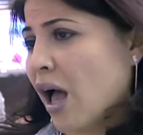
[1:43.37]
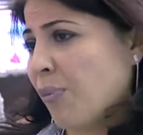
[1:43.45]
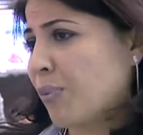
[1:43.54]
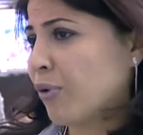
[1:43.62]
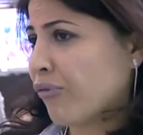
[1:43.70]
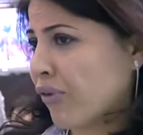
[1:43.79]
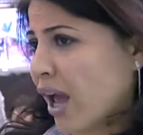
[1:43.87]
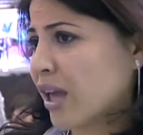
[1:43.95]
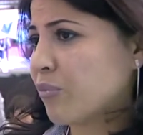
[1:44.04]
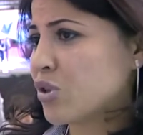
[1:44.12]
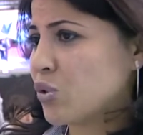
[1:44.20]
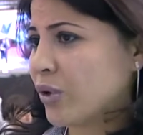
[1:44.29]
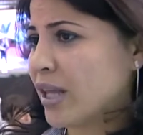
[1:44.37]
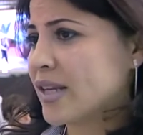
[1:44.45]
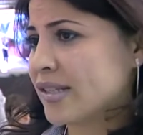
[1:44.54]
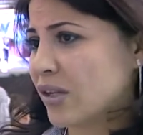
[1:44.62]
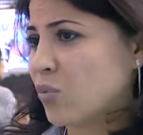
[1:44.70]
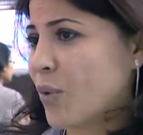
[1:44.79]
people flying between
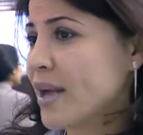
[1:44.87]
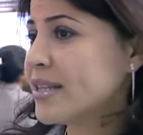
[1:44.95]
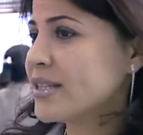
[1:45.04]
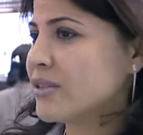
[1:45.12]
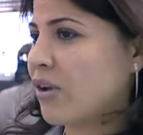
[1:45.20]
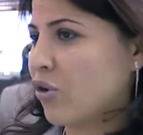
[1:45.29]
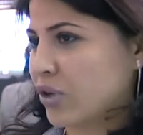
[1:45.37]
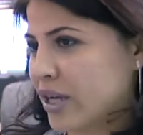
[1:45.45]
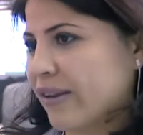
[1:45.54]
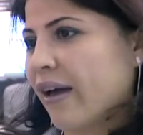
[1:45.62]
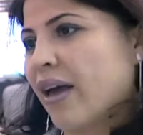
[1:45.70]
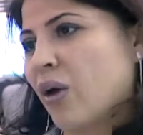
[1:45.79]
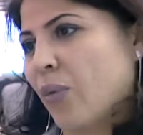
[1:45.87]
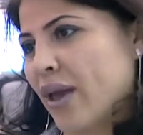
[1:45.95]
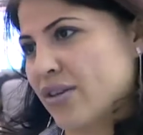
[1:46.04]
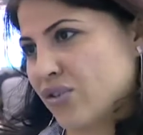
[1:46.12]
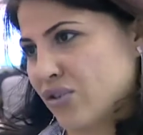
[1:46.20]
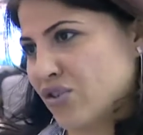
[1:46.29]
East and West on Qatar
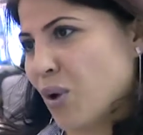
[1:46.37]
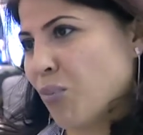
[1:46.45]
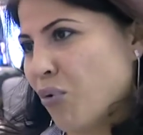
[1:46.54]
Airways to stop